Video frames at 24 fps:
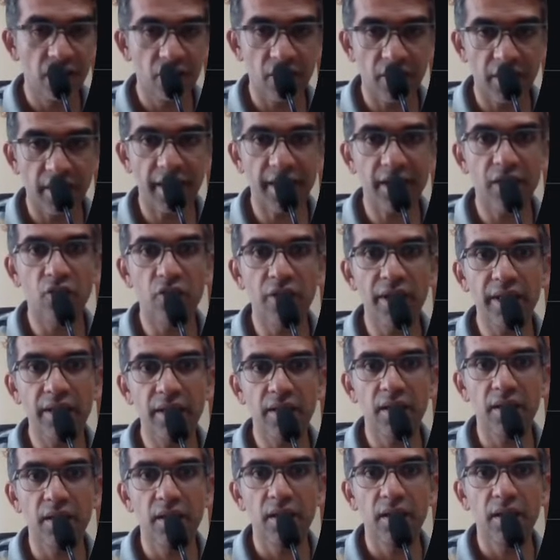Very accurate.
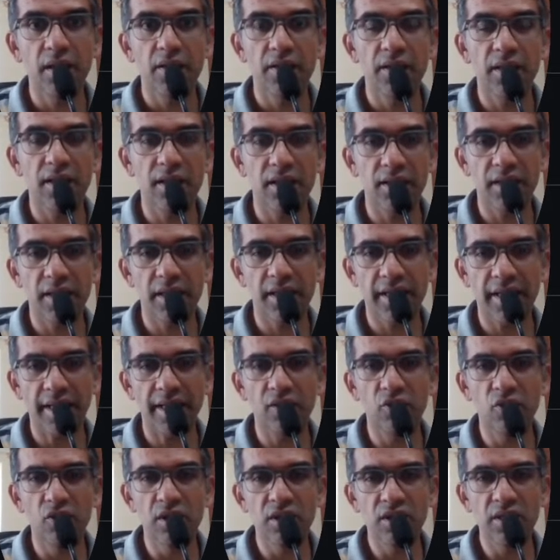Then I asked like
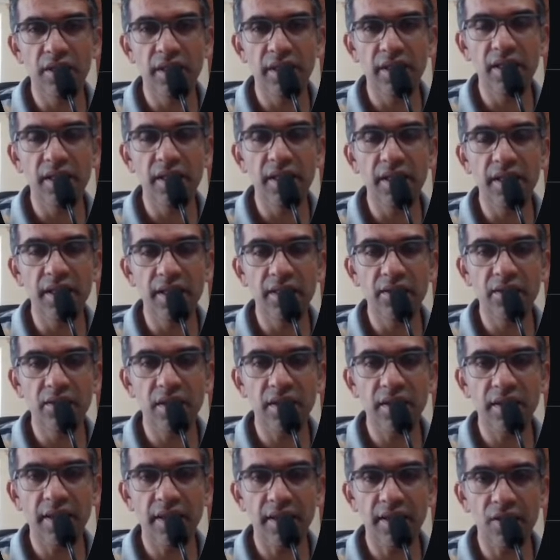can you list the ingredients
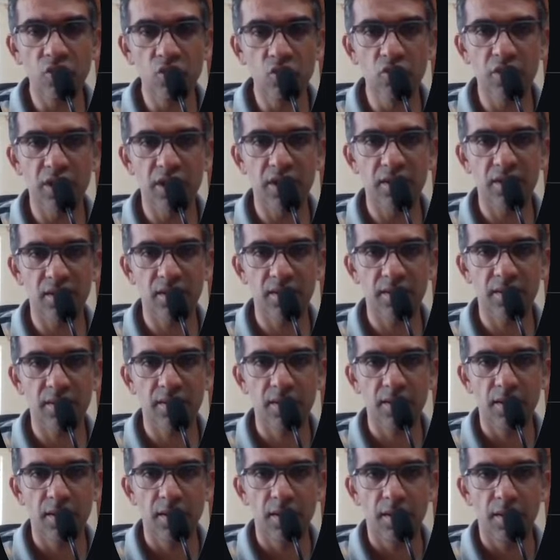and their uses?
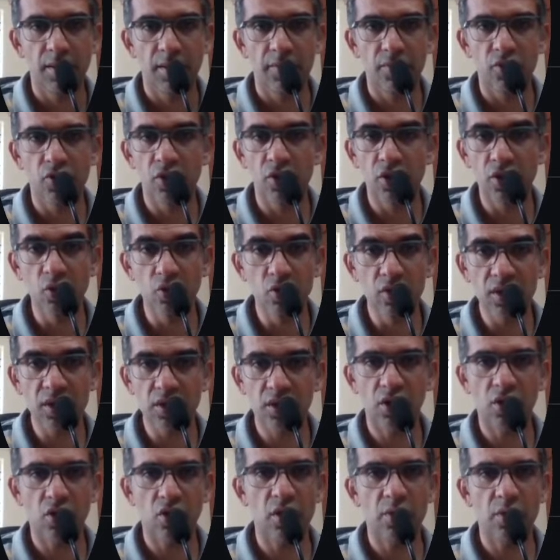So the uses
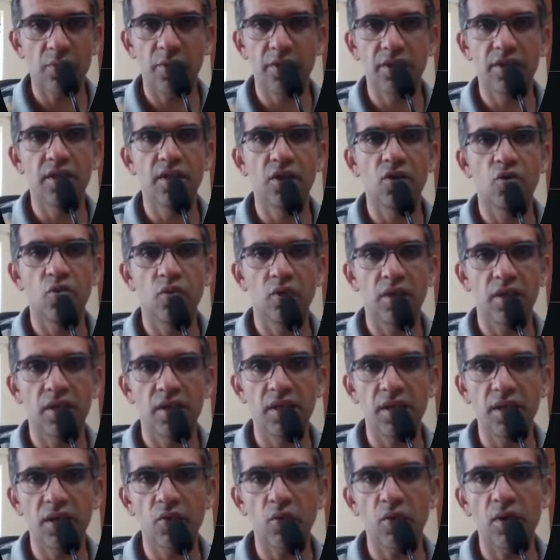are not present over
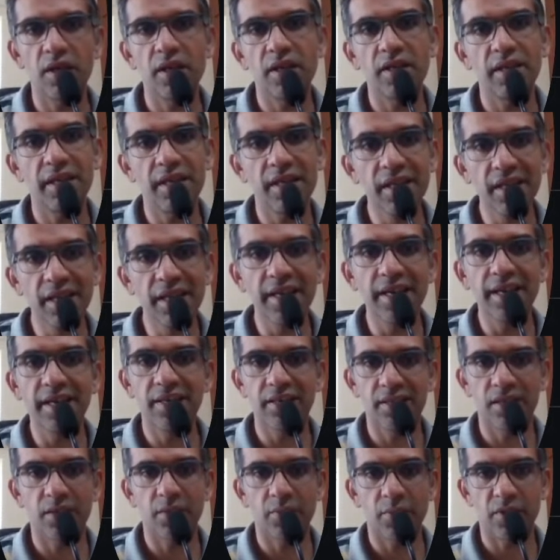here, only the
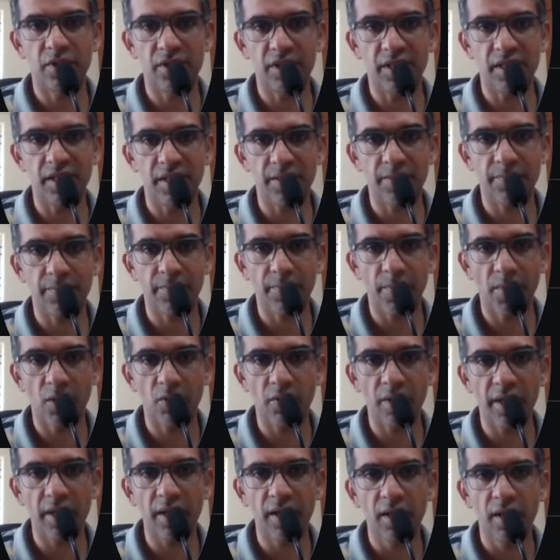ingredients are present.
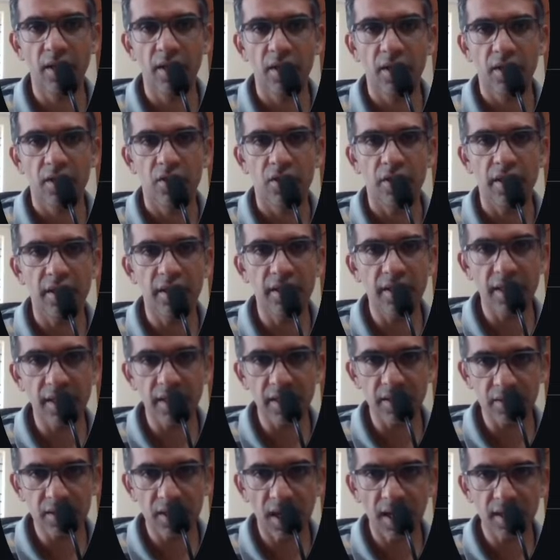Okay, it
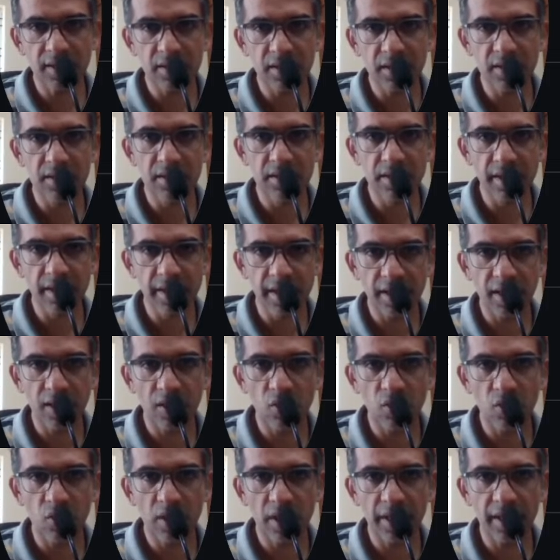then starts listing it
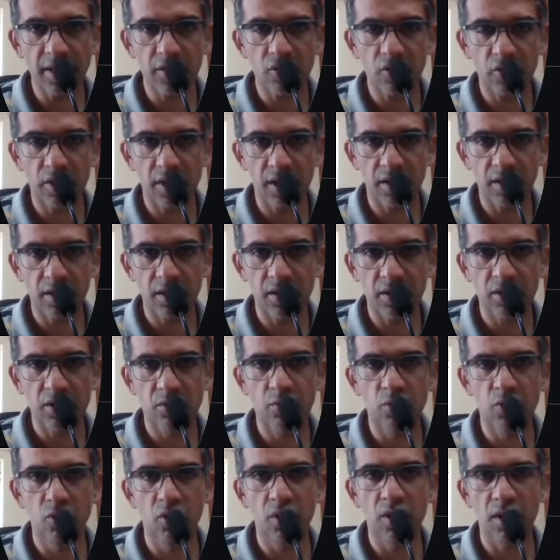out like okay the
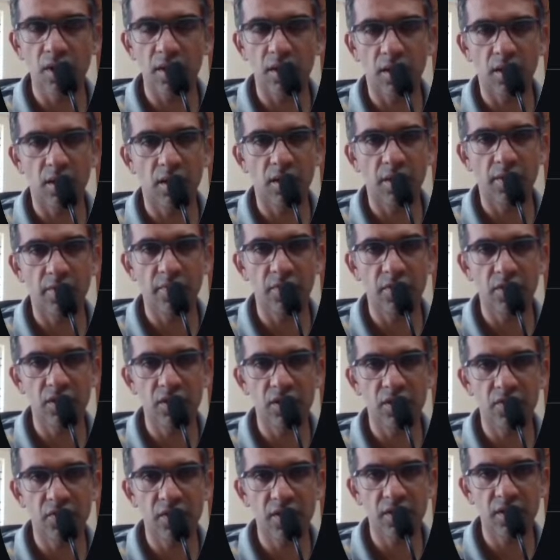shmul uh, which is
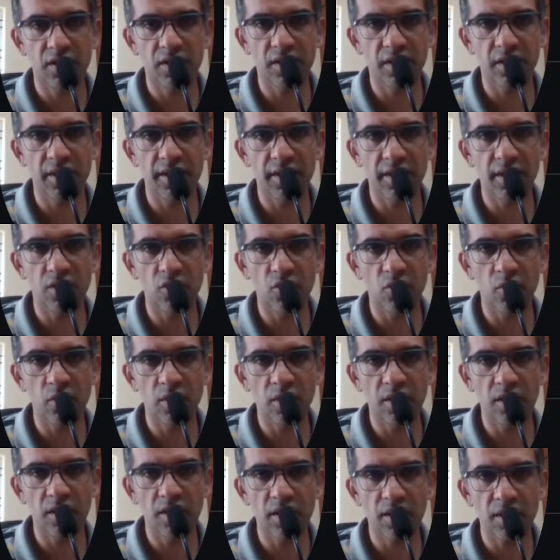the first ingredient over
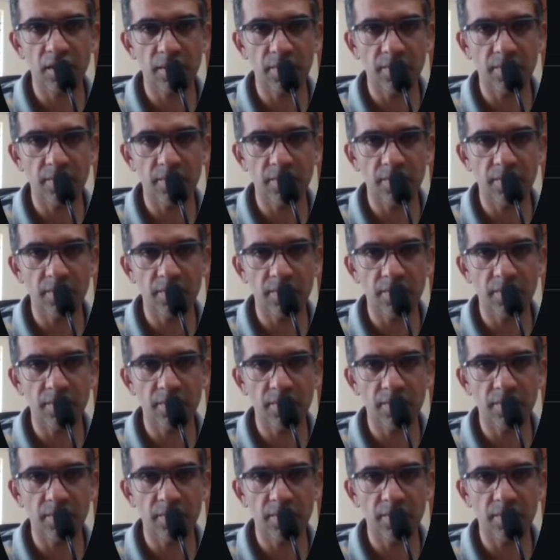here.